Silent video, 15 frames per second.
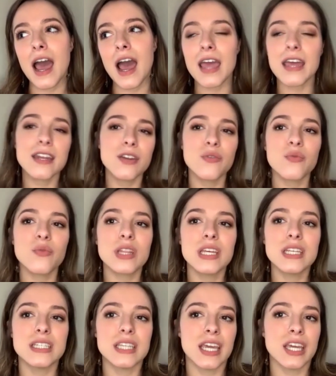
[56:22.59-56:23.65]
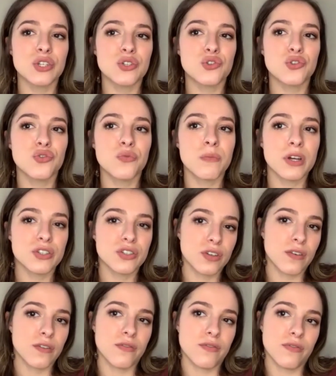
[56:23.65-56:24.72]
I didn't really date too much
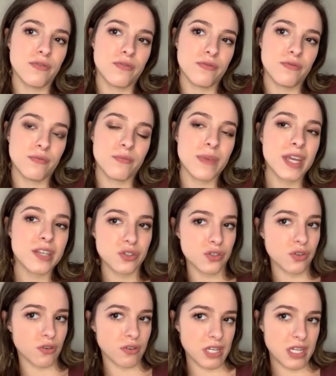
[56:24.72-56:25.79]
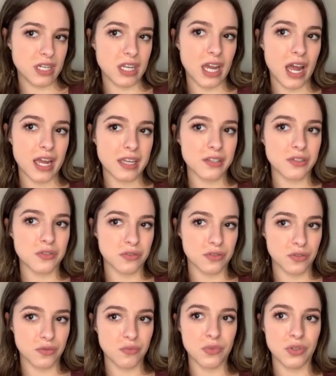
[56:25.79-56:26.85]
of Macedonian guys
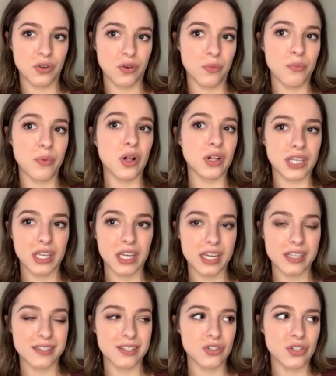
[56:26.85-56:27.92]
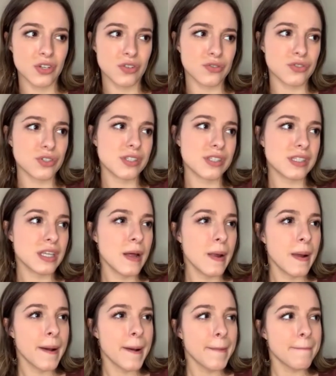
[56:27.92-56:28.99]
or, you know, Balkan guys in general, just
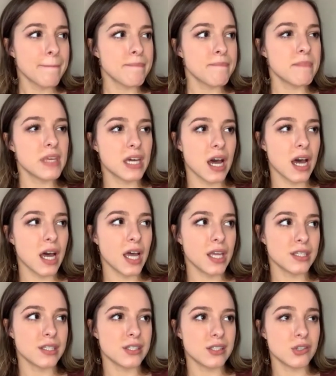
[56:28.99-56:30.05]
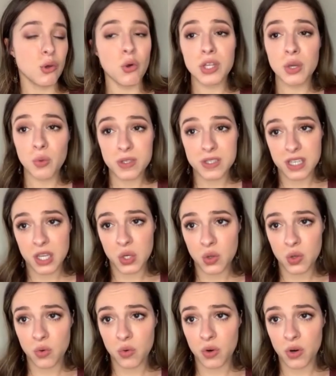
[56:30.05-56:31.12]
because the only ones I
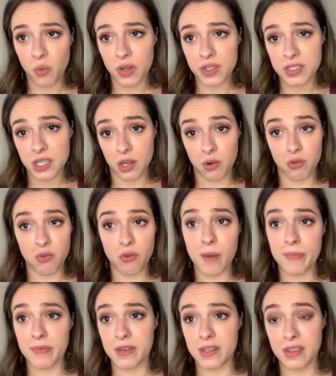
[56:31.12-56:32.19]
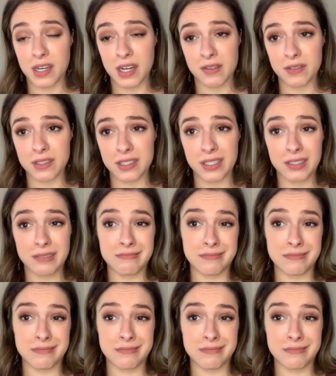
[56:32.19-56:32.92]
knew are ones I grew up with that I was like,